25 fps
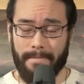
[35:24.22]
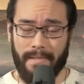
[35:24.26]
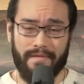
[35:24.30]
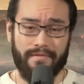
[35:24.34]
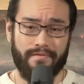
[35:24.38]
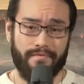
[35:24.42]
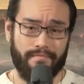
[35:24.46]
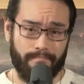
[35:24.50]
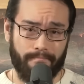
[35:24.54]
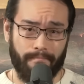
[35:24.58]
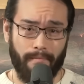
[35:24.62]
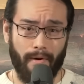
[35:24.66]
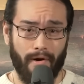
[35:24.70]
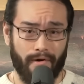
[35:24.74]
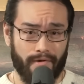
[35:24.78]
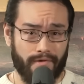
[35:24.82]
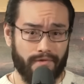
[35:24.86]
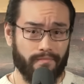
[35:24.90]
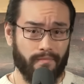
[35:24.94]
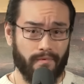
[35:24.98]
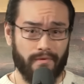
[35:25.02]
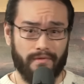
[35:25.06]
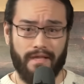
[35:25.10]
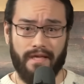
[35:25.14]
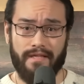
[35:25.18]
it's
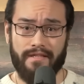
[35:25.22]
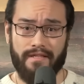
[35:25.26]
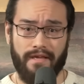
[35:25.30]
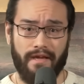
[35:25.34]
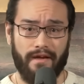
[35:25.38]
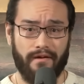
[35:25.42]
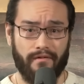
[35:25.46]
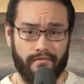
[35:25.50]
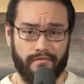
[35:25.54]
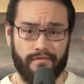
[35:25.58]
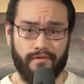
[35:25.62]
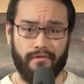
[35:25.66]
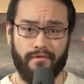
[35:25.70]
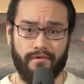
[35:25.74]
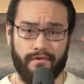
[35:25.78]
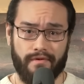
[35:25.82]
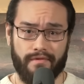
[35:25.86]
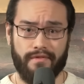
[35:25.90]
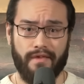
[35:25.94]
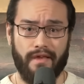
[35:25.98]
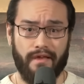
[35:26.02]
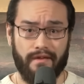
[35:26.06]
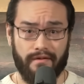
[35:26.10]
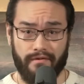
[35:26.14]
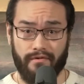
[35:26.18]
possible that the Arizona
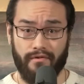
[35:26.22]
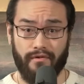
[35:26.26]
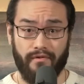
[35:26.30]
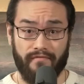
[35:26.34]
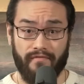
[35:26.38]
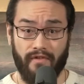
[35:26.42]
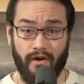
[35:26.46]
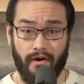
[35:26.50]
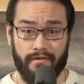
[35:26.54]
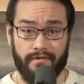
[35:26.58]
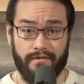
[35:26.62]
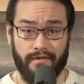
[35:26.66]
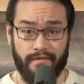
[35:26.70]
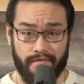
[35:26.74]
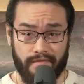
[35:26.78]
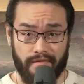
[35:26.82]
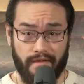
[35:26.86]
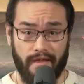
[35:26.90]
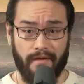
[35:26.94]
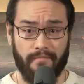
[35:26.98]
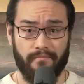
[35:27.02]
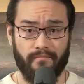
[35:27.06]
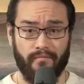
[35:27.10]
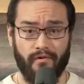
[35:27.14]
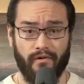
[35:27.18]
Gazette could have gotten his
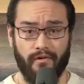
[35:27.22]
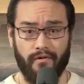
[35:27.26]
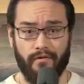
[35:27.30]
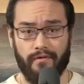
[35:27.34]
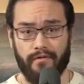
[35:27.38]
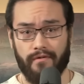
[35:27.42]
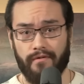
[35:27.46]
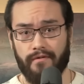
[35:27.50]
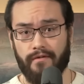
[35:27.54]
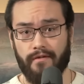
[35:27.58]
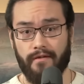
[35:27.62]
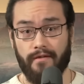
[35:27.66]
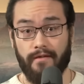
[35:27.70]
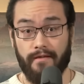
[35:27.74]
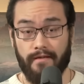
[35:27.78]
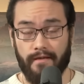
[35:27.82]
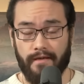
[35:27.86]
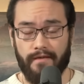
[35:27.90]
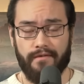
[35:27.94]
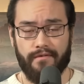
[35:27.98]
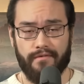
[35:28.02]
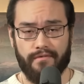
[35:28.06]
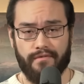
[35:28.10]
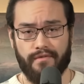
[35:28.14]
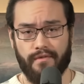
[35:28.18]
name wrong.
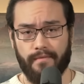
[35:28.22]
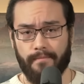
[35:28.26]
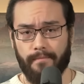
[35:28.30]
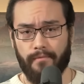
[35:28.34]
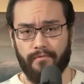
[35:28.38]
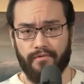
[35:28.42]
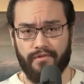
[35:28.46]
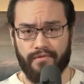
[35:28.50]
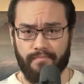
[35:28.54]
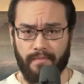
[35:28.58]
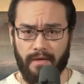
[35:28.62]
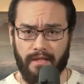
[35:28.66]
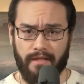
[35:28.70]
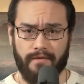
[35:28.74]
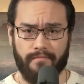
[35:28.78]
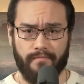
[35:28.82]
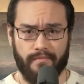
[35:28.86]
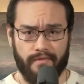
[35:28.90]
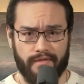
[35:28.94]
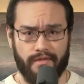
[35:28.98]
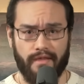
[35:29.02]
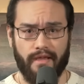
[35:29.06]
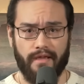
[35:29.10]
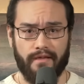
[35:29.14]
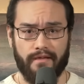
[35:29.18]
A simple spelling
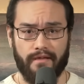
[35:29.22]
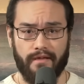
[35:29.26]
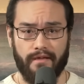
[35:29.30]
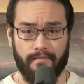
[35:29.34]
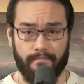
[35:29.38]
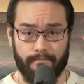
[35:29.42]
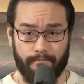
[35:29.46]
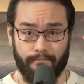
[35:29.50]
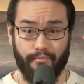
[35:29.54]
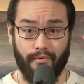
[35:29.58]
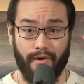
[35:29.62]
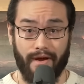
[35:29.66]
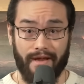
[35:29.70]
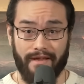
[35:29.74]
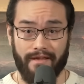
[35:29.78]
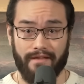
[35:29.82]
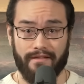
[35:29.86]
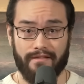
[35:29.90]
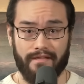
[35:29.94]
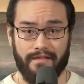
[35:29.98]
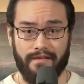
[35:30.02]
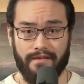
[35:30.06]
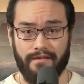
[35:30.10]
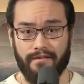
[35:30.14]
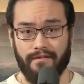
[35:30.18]
mistake can break a
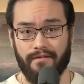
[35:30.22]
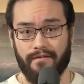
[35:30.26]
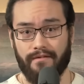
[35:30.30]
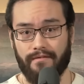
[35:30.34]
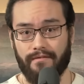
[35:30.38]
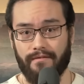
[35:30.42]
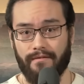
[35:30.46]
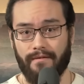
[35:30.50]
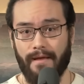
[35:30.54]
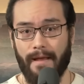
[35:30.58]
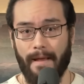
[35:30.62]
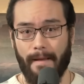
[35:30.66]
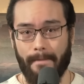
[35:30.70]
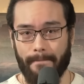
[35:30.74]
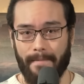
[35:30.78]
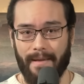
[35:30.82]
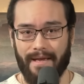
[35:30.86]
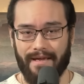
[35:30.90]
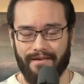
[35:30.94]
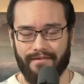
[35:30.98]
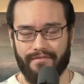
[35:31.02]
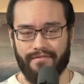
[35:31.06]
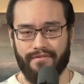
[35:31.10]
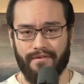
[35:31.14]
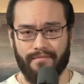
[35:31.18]
lead and
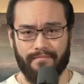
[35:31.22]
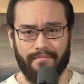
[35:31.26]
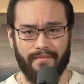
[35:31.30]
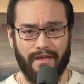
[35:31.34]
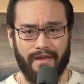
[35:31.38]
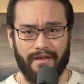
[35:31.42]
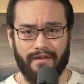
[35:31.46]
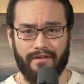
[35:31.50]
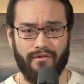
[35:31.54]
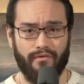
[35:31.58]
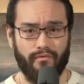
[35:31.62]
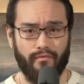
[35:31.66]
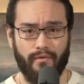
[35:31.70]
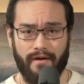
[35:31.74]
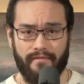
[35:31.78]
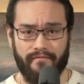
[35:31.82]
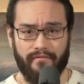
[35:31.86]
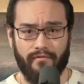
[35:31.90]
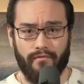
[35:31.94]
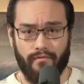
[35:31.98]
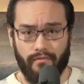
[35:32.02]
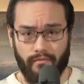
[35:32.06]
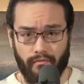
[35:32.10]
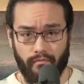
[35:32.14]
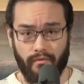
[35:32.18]
make it seem like
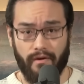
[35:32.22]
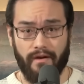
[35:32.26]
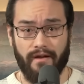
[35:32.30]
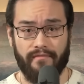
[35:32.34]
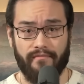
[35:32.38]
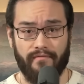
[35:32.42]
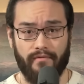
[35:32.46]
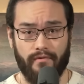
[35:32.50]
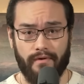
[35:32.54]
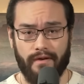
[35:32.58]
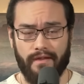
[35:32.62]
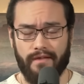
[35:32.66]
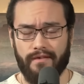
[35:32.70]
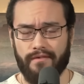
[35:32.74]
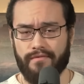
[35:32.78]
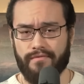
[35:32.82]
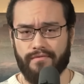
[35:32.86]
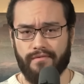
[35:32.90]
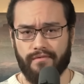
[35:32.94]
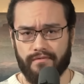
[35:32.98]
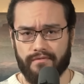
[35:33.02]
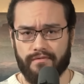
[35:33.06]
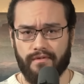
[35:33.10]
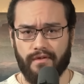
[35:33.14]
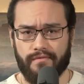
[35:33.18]
whoever or whatever it
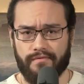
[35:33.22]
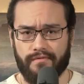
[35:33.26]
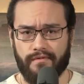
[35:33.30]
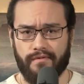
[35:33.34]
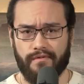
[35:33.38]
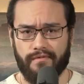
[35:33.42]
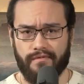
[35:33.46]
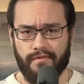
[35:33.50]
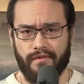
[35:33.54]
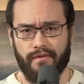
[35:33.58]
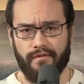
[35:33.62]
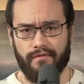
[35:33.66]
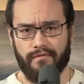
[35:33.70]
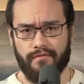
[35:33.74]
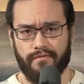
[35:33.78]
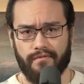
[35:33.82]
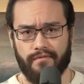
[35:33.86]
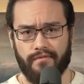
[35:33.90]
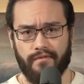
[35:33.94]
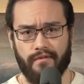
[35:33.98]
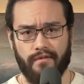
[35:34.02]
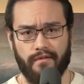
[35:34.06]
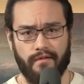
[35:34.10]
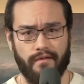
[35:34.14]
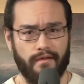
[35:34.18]
is doesn't
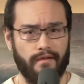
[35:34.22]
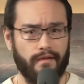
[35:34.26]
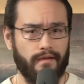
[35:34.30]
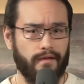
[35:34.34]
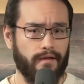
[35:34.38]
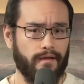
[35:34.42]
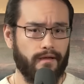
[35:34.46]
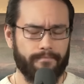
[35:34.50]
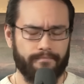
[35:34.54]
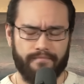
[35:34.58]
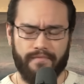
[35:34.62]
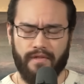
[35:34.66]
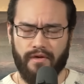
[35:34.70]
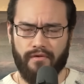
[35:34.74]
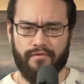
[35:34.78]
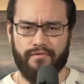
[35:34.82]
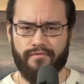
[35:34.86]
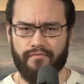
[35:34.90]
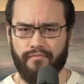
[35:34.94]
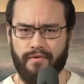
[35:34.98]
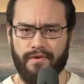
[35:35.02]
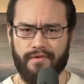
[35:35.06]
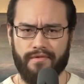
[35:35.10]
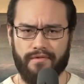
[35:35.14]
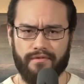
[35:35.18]
exist.
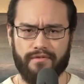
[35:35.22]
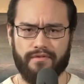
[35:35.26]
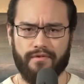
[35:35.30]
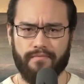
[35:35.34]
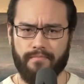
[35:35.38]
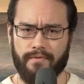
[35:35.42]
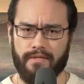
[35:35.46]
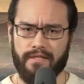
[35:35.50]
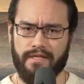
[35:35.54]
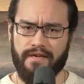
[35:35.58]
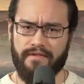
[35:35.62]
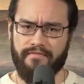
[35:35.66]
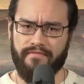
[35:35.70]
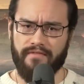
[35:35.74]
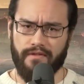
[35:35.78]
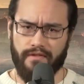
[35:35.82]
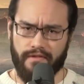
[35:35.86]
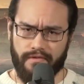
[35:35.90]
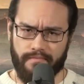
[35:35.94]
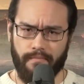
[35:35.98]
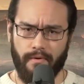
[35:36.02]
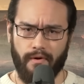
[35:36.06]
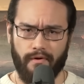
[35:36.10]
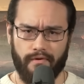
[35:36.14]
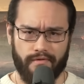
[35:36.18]
There's reason to believe in
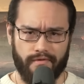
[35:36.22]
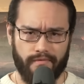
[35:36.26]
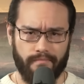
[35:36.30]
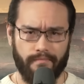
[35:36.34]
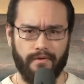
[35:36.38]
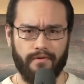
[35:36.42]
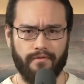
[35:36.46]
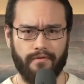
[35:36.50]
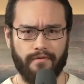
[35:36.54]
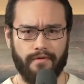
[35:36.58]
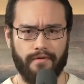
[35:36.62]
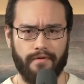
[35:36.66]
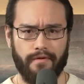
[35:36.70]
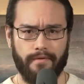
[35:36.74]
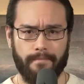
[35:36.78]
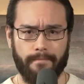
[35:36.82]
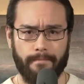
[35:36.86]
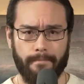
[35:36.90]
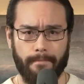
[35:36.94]
this possibility.